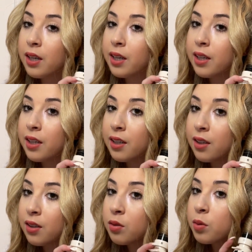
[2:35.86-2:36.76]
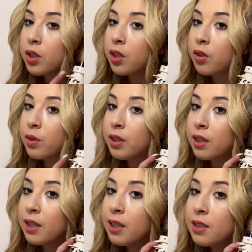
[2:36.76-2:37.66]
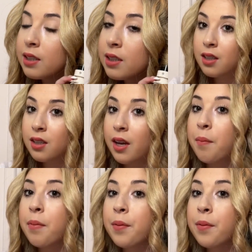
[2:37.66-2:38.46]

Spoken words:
And we're going to release the clamp.